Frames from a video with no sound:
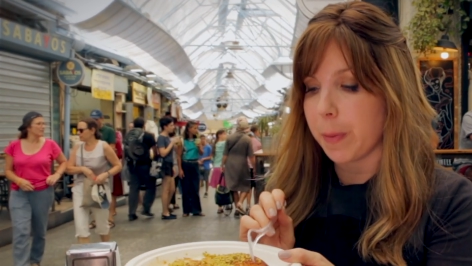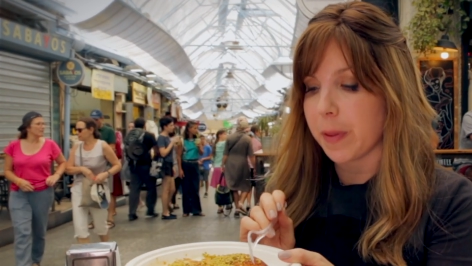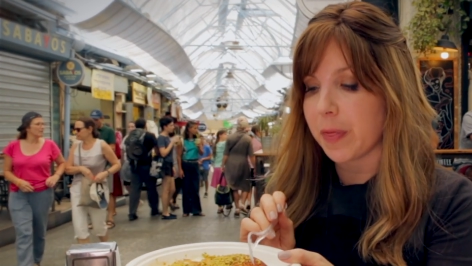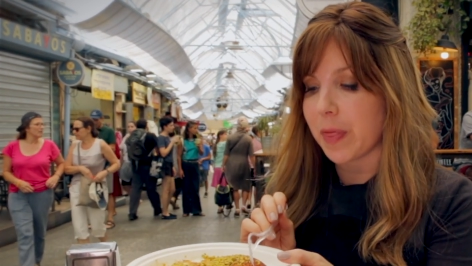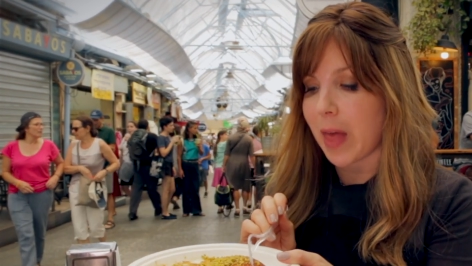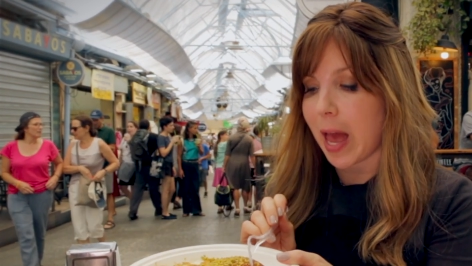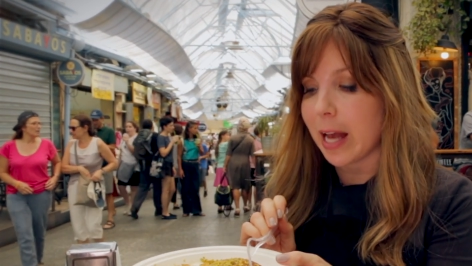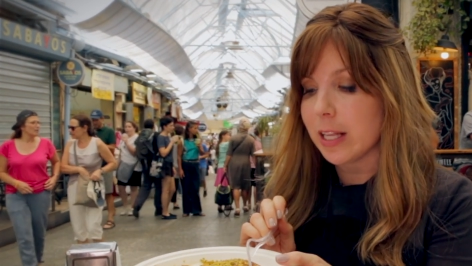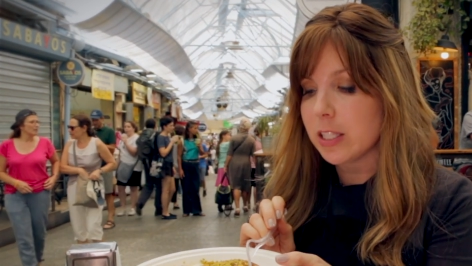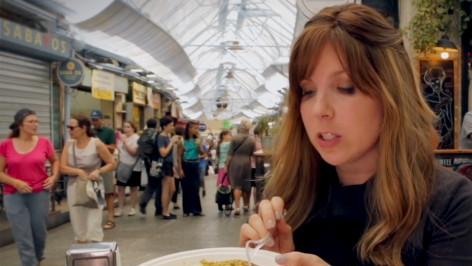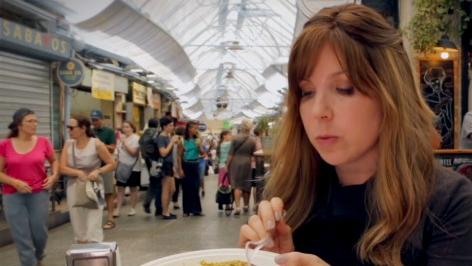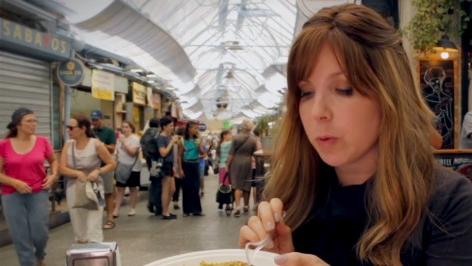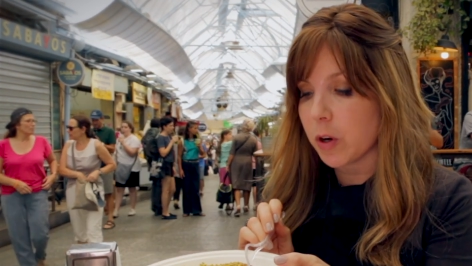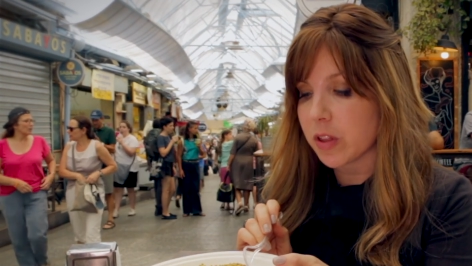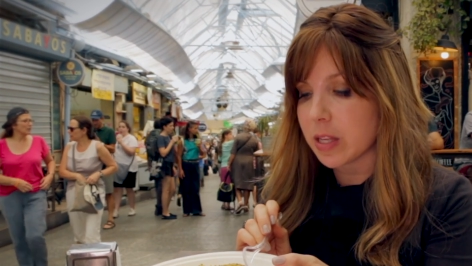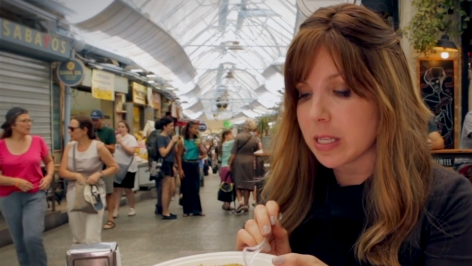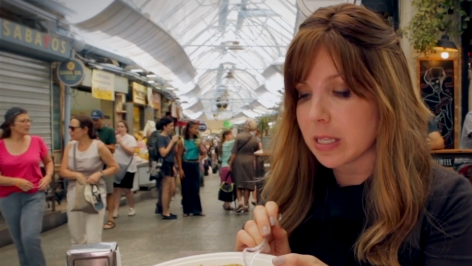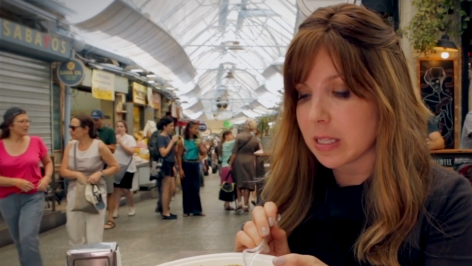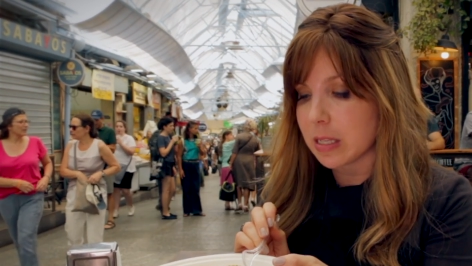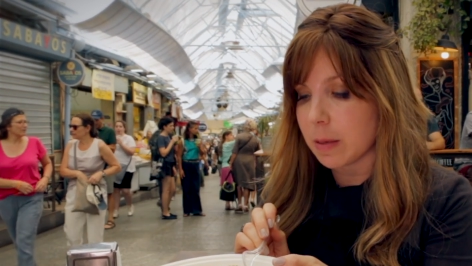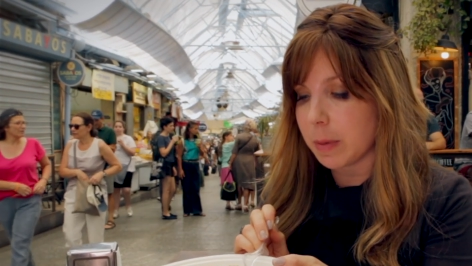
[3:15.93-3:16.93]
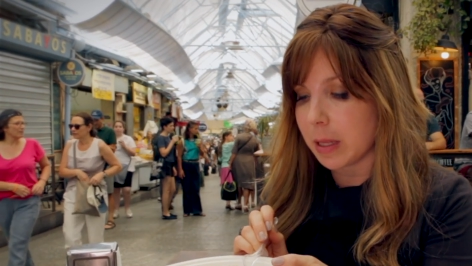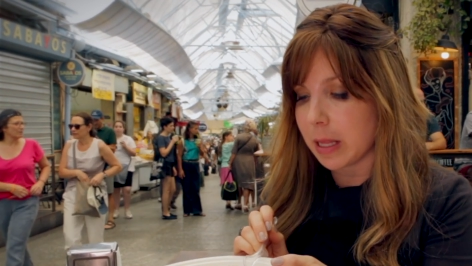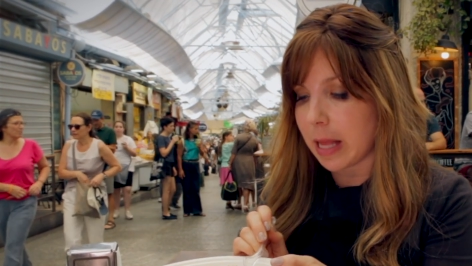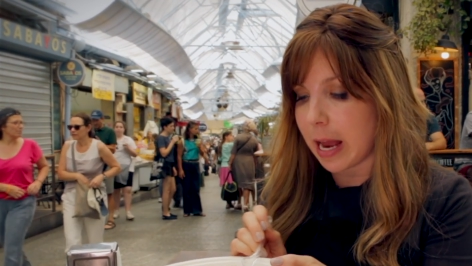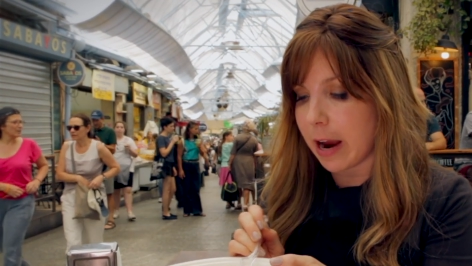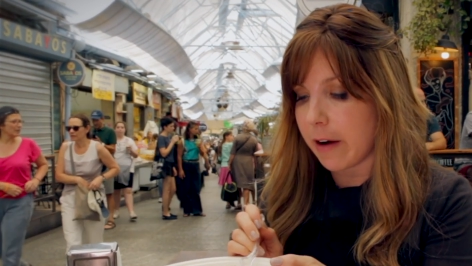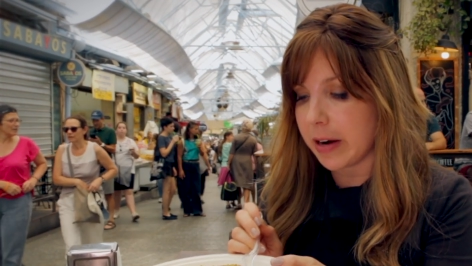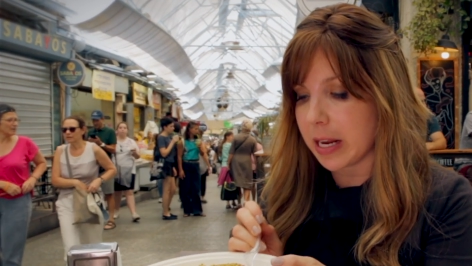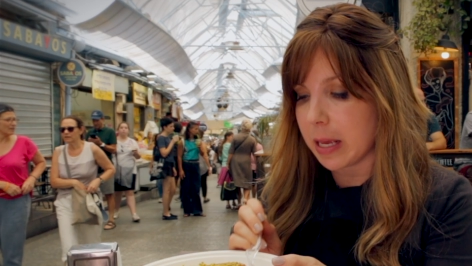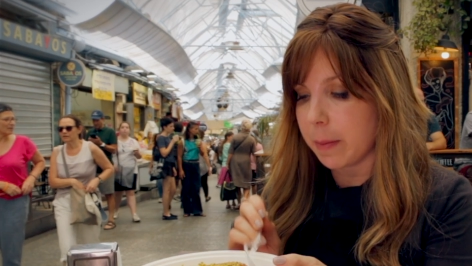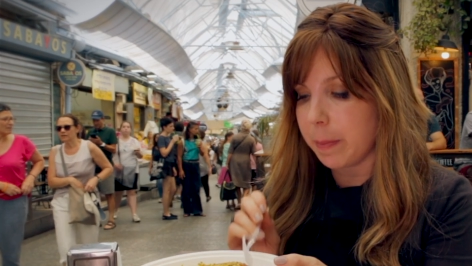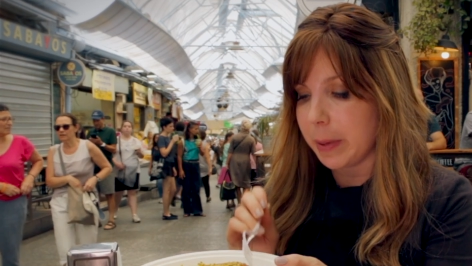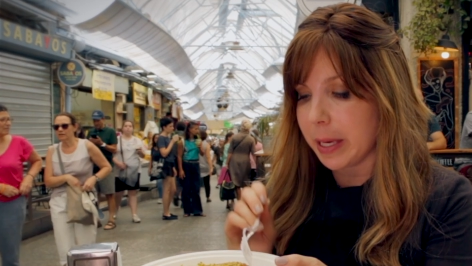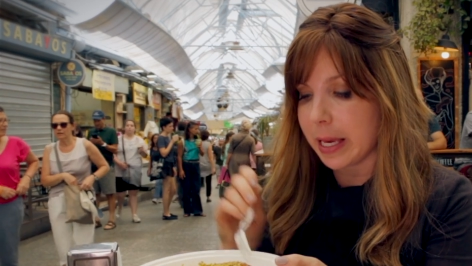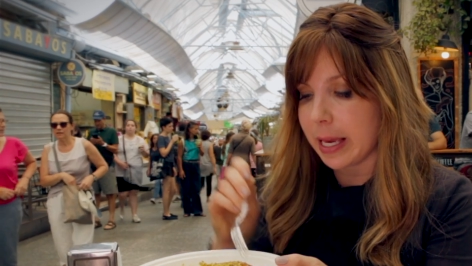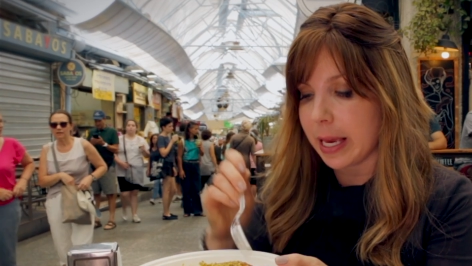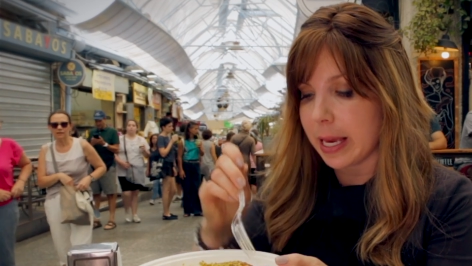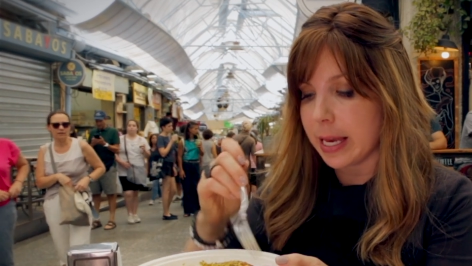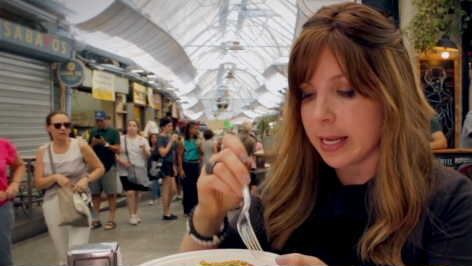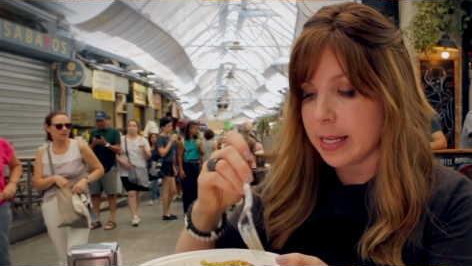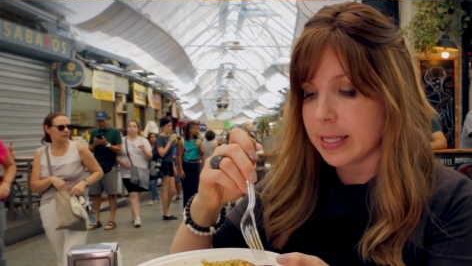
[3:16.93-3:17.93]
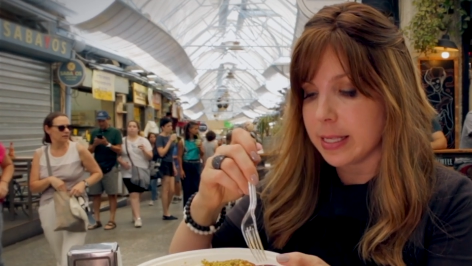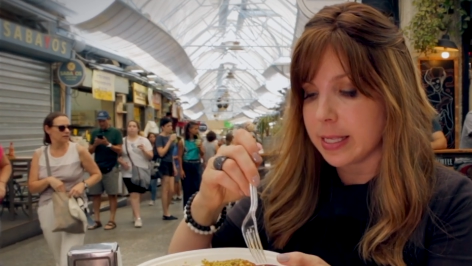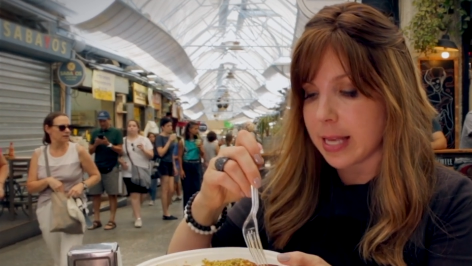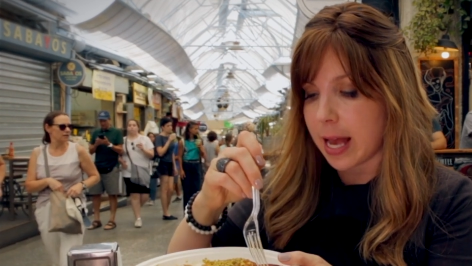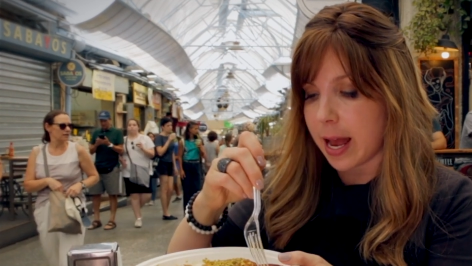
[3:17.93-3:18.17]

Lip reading: but that's where the similarity begins